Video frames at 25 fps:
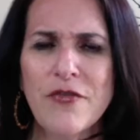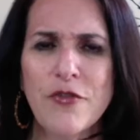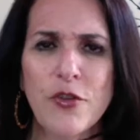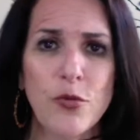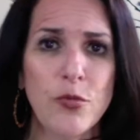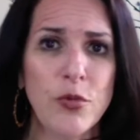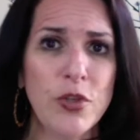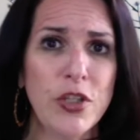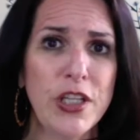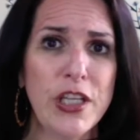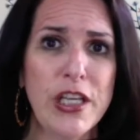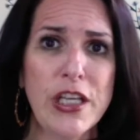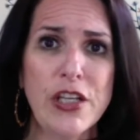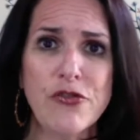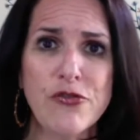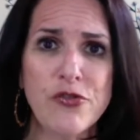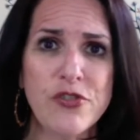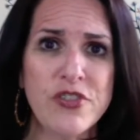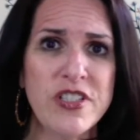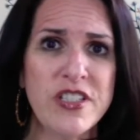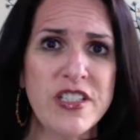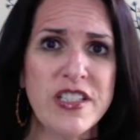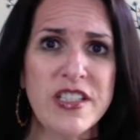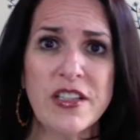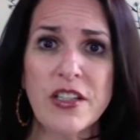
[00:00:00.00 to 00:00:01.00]
If you're really
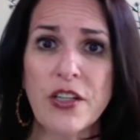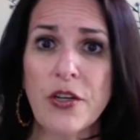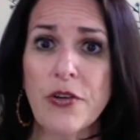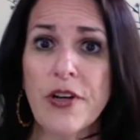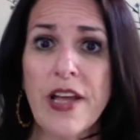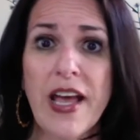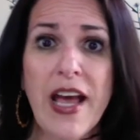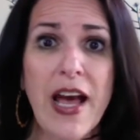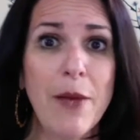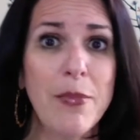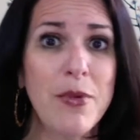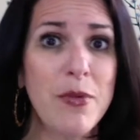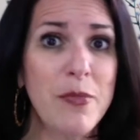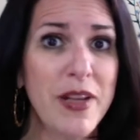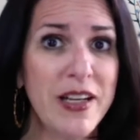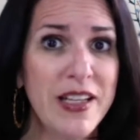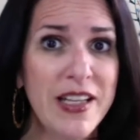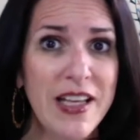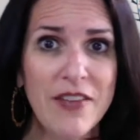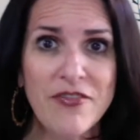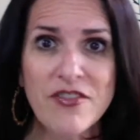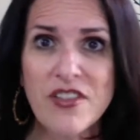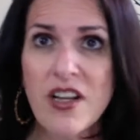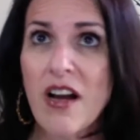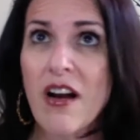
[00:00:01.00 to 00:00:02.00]
interested, go to
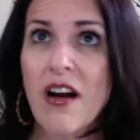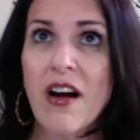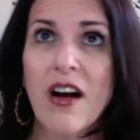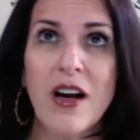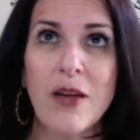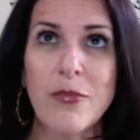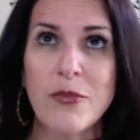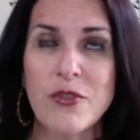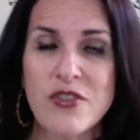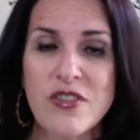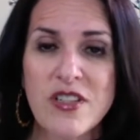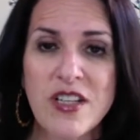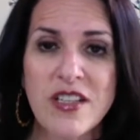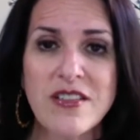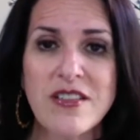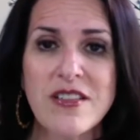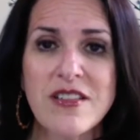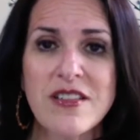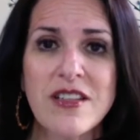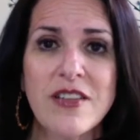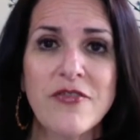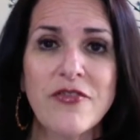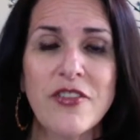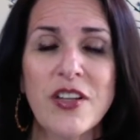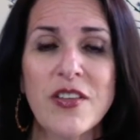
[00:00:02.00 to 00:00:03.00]
abbymedcalf.com. There's tons
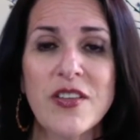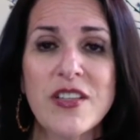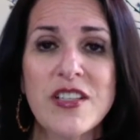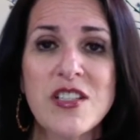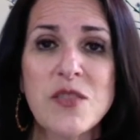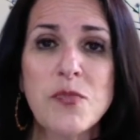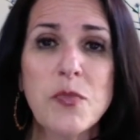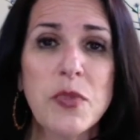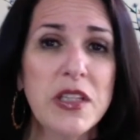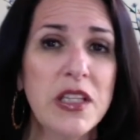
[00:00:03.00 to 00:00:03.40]
of stuff on this.